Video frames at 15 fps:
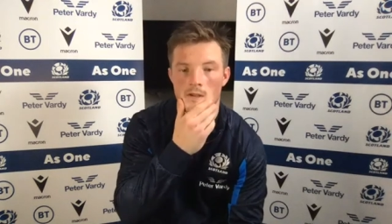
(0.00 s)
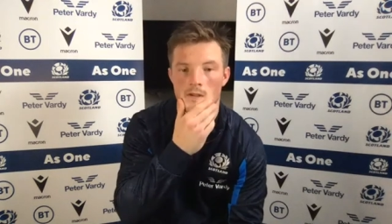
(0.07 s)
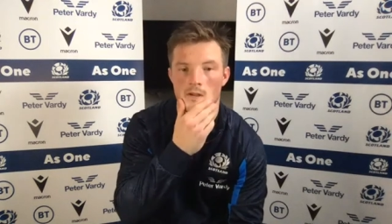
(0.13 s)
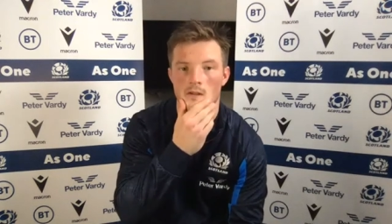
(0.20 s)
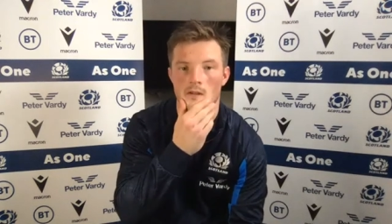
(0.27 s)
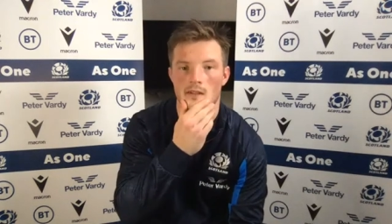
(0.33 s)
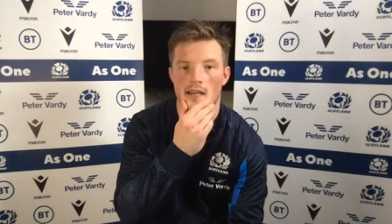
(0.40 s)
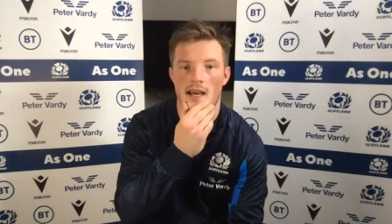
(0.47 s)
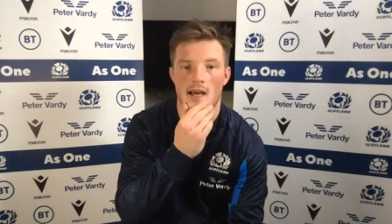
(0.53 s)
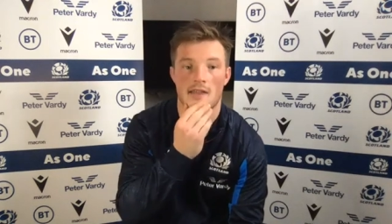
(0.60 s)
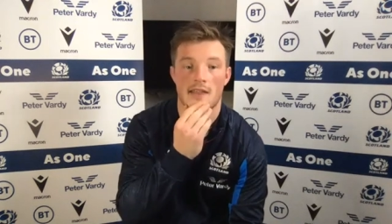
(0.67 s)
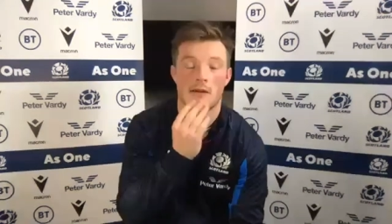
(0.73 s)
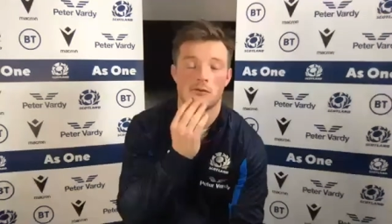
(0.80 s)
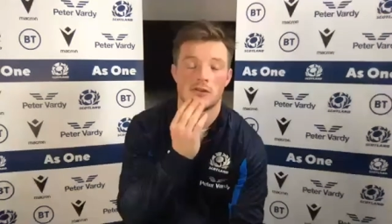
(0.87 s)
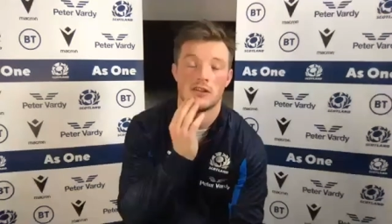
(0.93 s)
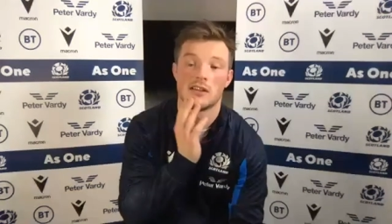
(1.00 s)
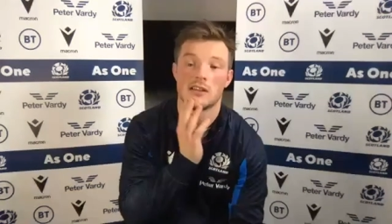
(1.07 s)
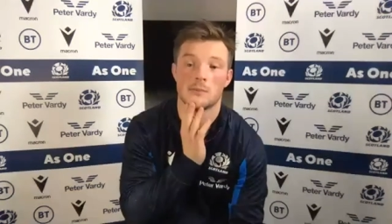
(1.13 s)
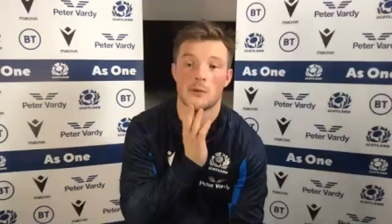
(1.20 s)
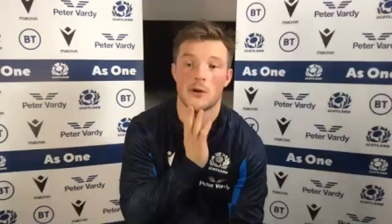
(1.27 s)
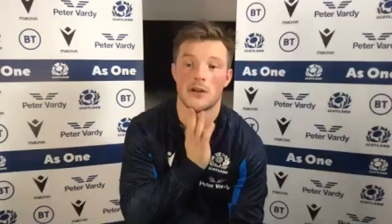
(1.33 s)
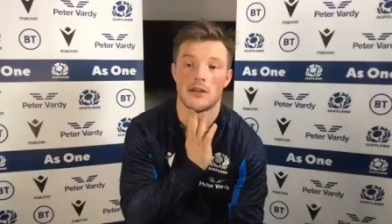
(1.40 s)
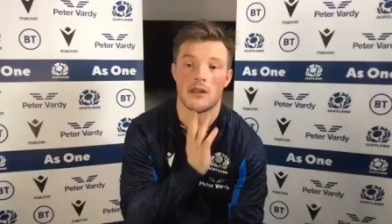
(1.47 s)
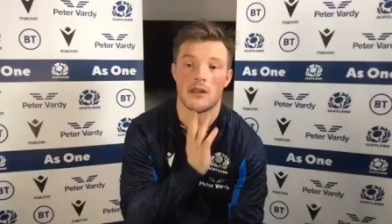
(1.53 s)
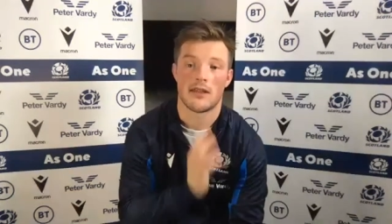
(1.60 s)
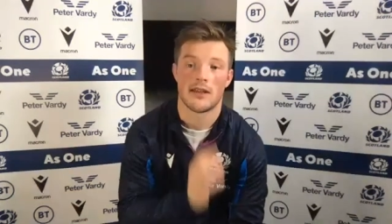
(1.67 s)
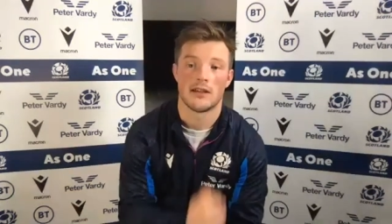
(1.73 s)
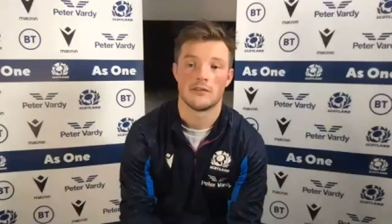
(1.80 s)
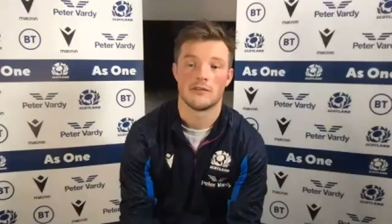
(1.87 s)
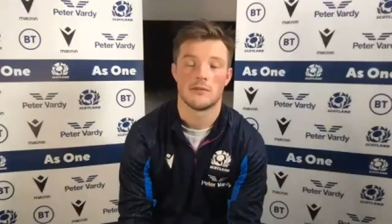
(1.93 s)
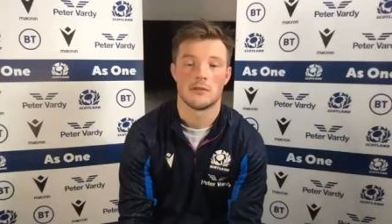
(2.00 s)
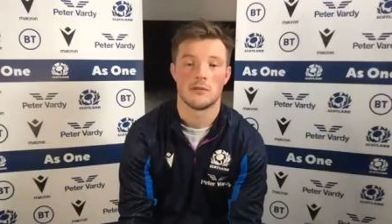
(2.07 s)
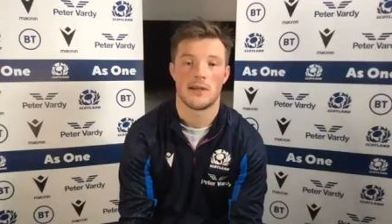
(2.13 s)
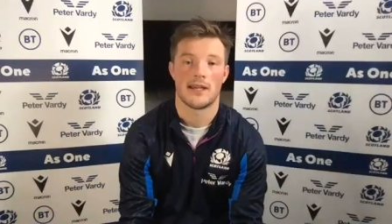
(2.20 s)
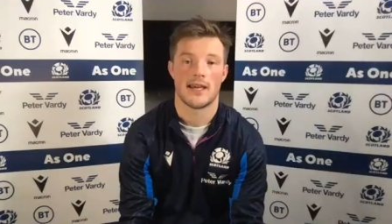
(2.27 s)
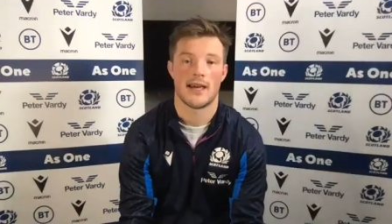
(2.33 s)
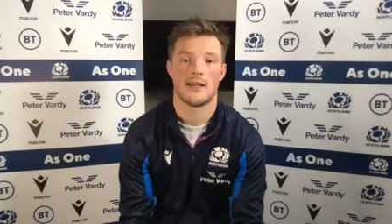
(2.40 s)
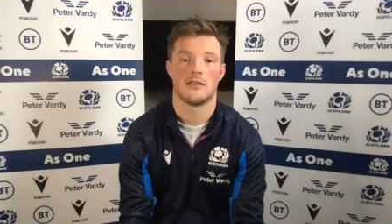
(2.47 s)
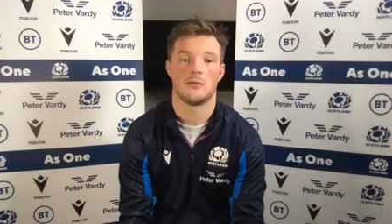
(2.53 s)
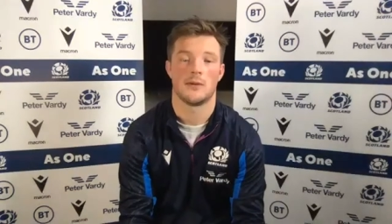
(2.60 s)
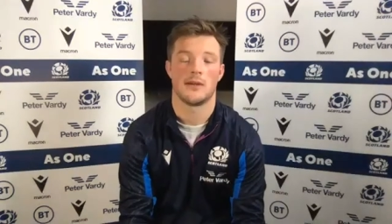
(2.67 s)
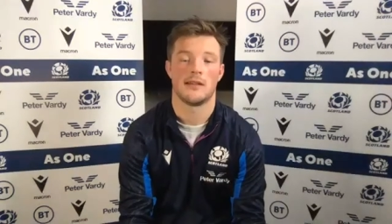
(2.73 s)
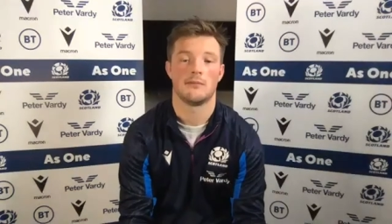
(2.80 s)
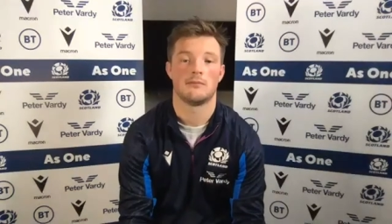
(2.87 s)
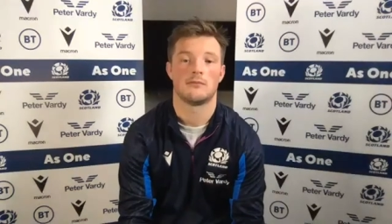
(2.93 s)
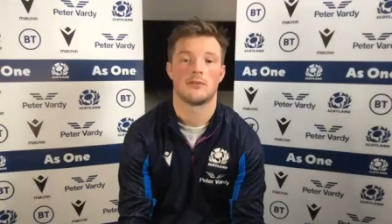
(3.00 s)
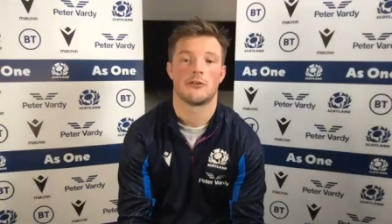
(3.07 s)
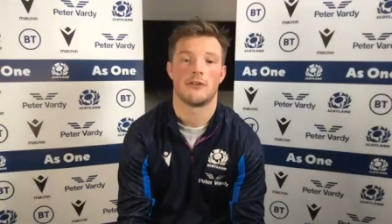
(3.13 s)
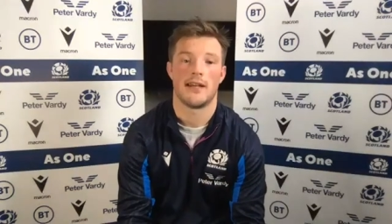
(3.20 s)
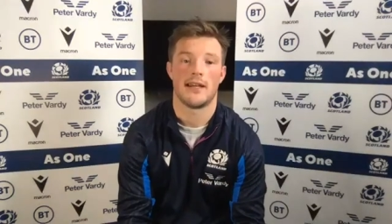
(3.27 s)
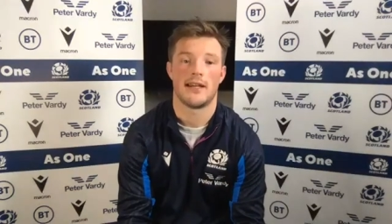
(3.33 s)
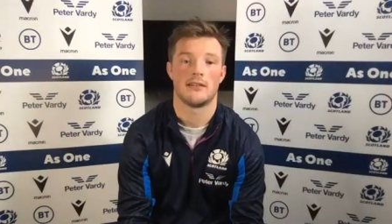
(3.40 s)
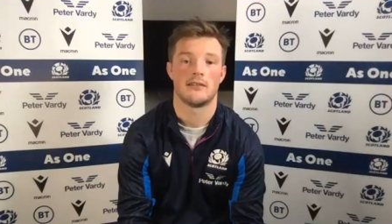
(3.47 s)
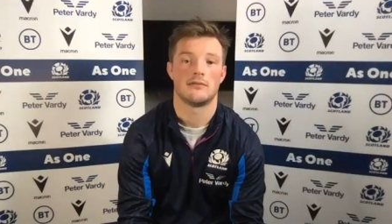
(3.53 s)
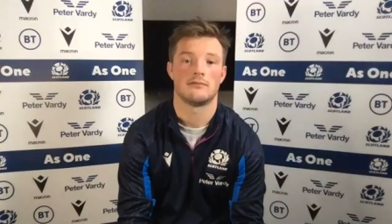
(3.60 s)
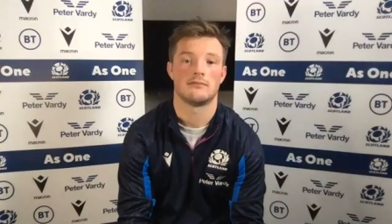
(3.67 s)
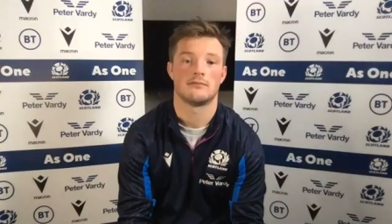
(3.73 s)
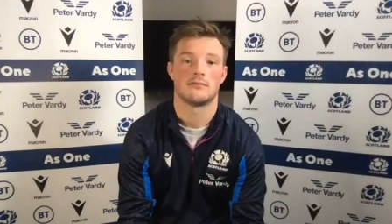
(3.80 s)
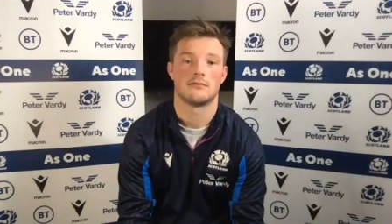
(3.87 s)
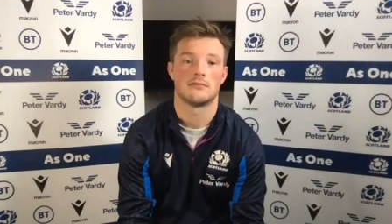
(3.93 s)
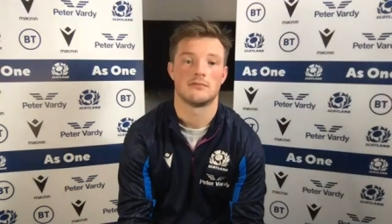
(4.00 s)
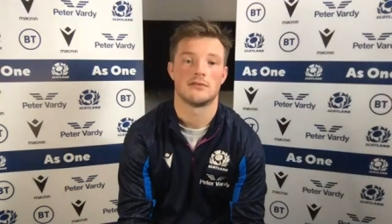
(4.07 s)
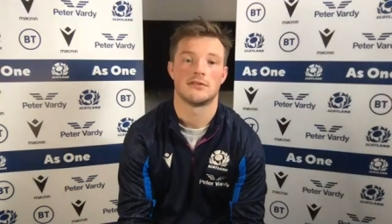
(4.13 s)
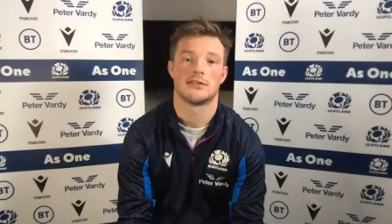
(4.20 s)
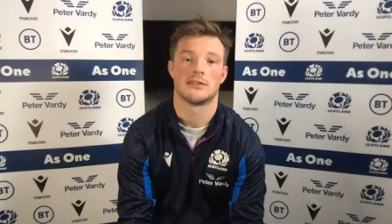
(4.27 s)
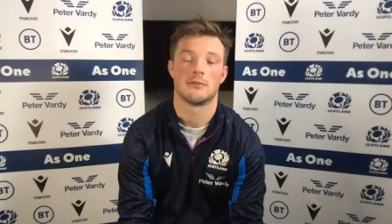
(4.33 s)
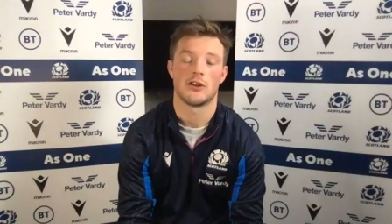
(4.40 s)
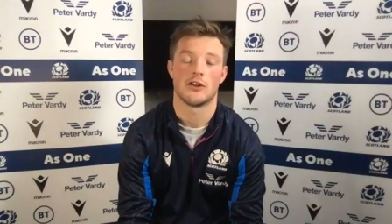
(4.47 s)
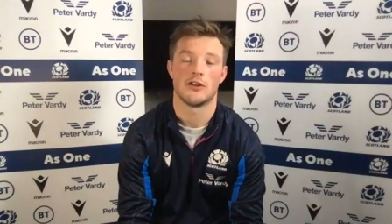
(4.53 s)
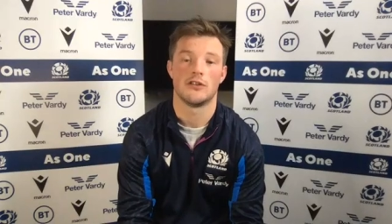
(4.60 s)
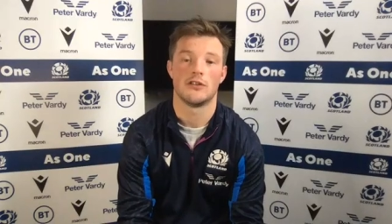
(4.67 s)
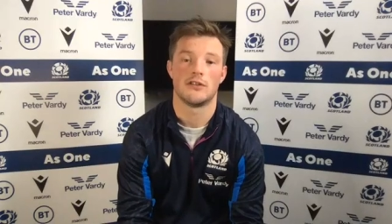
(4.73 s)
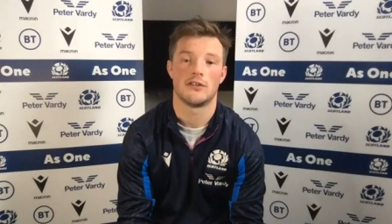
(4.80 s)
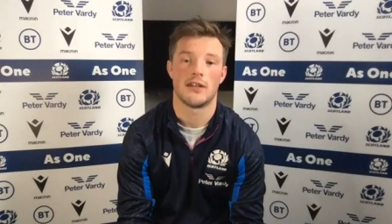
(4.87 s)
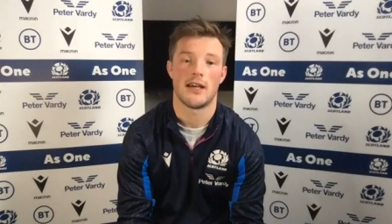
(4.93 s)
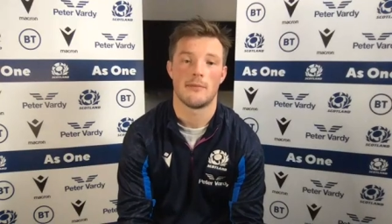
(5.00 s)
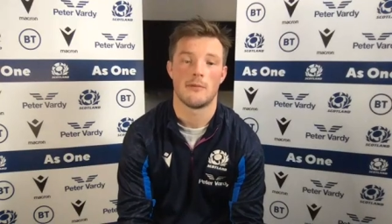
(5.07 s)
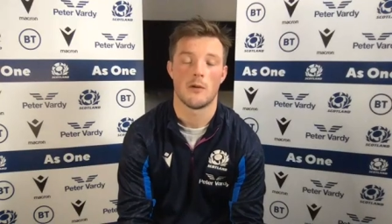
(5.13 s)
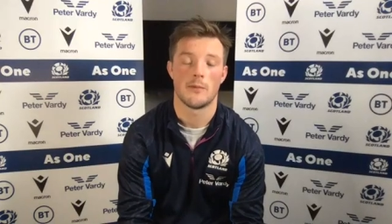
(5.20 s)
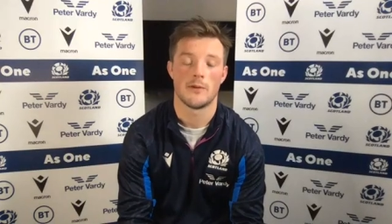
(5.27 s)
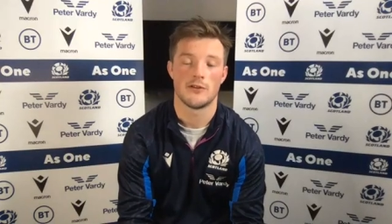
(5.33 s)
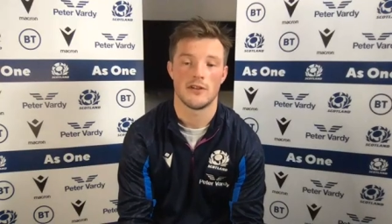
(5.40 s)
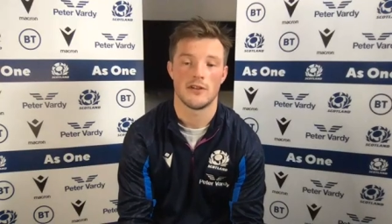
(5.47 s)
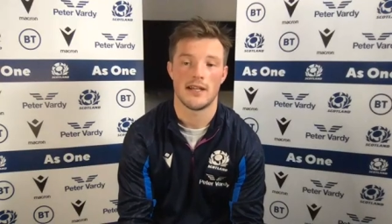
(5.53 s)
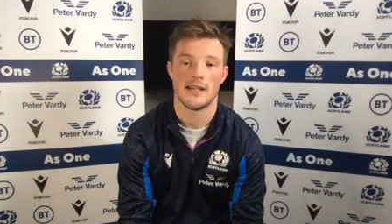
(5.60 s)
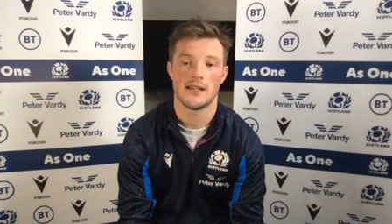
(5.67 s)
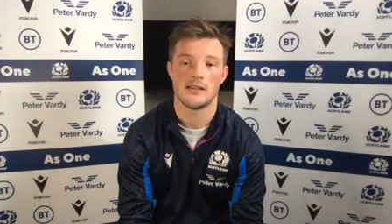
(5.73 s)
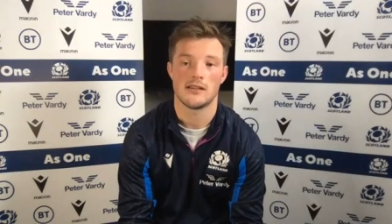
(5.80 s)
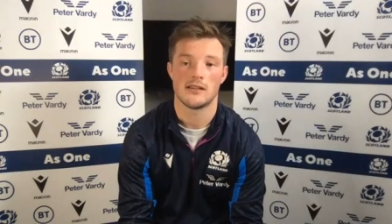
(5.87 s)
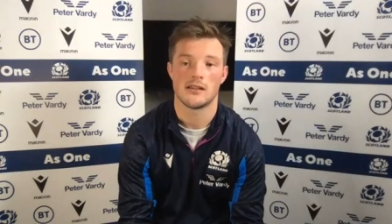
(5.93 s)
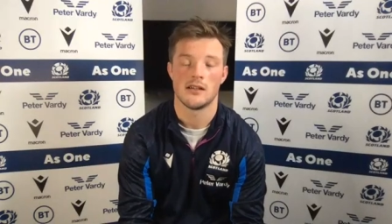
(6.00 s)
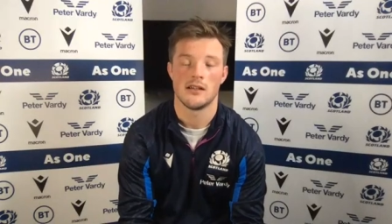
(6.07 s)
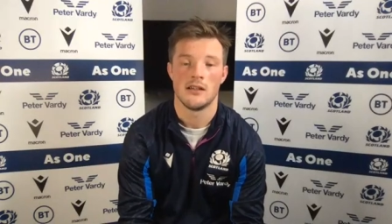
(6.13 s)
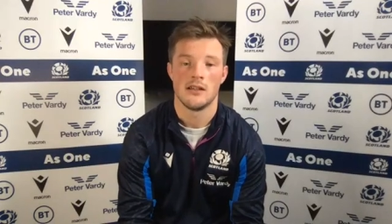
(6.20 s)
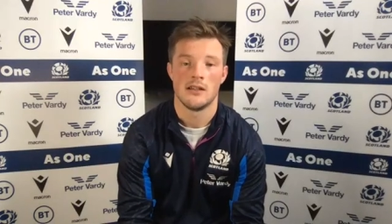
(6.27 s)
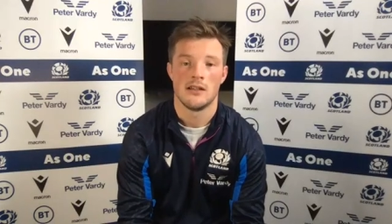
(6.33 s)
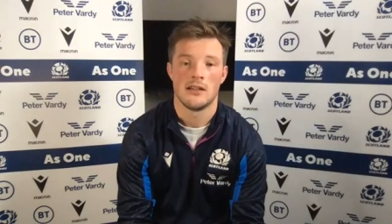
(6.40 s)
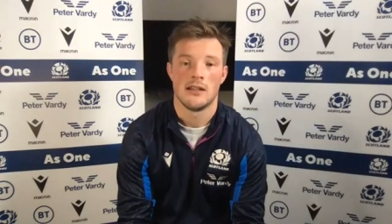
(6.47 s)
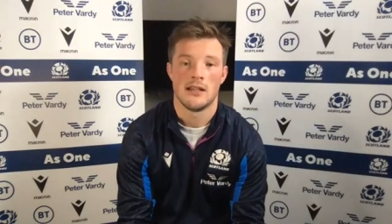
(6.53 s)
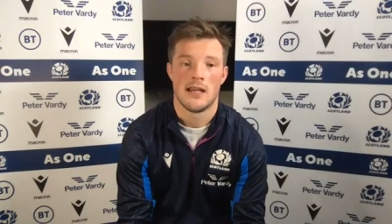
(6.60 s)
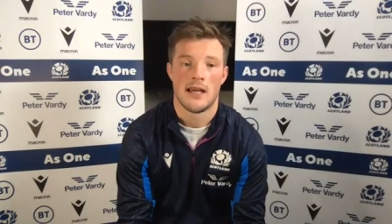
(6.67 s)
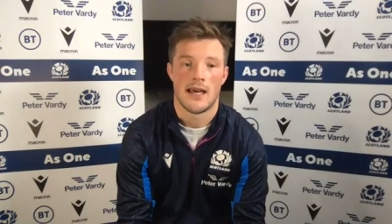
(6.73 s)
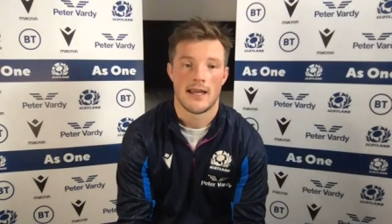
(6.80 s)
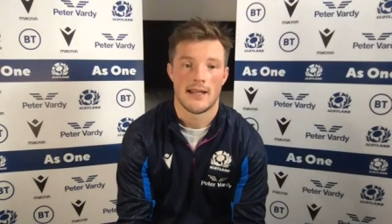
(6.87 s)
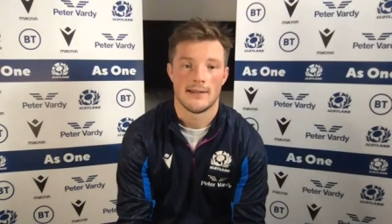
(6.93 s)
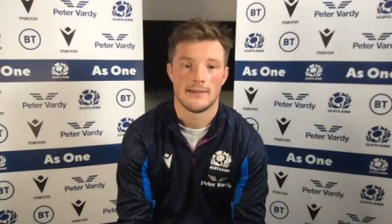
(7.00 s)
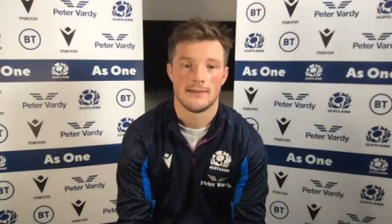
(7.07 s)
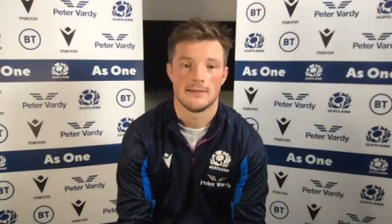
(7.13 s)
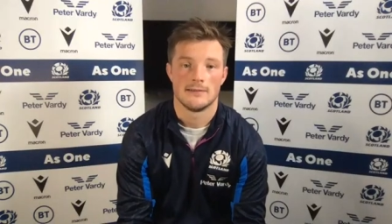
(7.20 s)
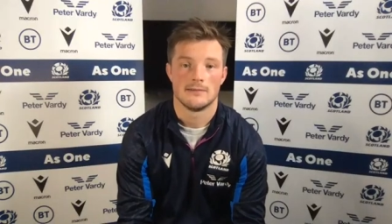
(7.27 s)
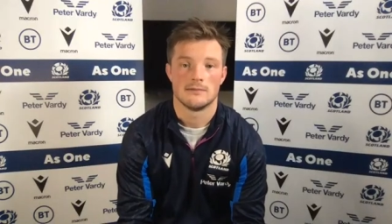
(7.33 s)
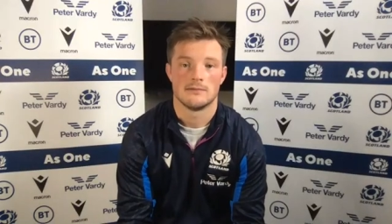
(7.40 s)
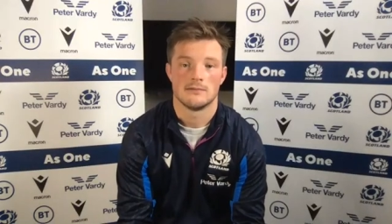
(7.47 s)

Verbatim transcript: Yeah, that was a disappointing thing from the weekend. We created some good um, opportunities and